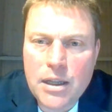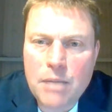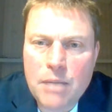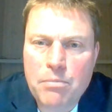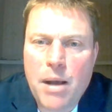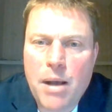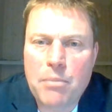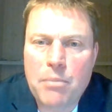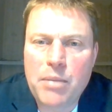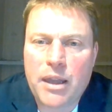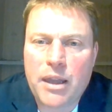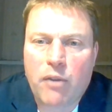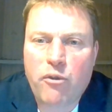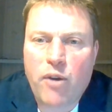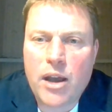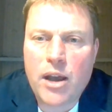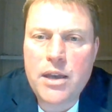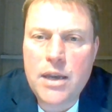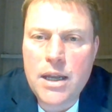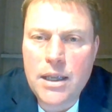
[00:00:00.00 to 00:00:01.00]
and public
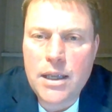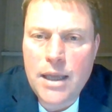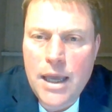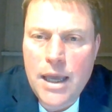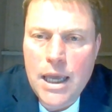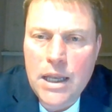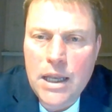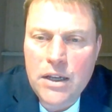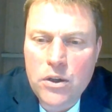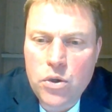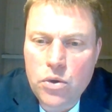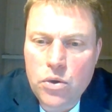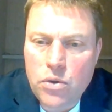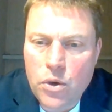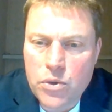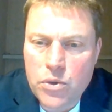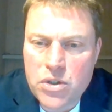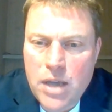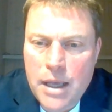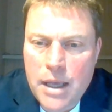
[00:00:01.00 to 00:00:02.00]
funding into
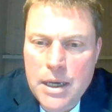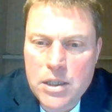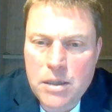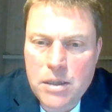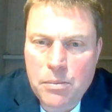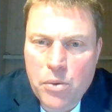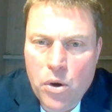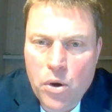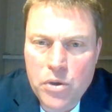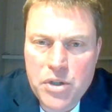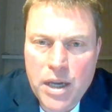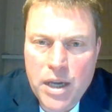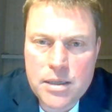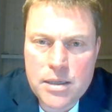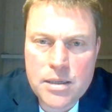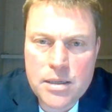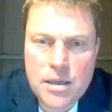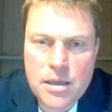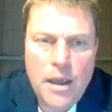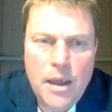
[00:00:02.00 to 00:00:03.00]
those energy
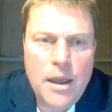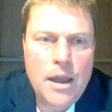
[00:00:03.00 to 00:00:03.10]
projects,